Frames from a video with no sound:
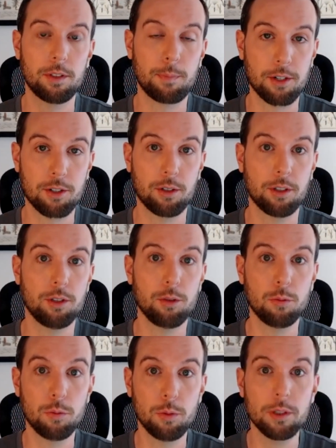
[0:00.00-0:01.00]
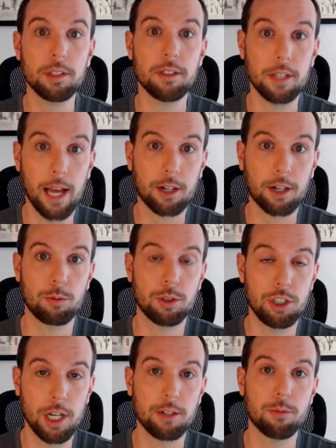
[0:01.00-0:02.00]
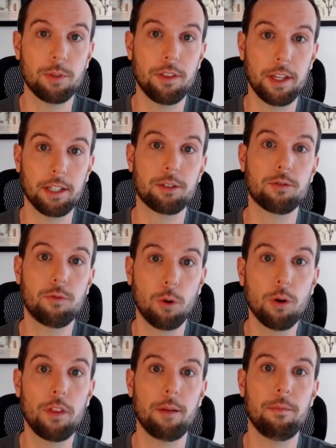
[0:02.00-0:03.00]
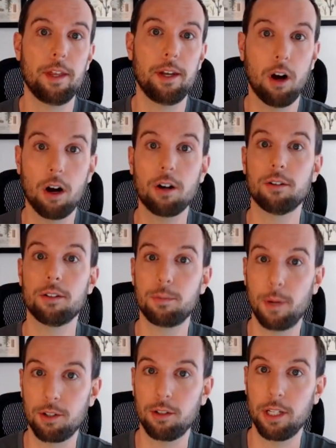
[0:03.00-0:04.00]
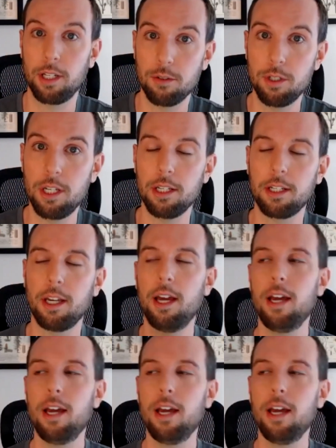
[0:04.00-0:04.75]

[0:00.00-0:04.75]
special and do really actual genuine things for them that are special and unique.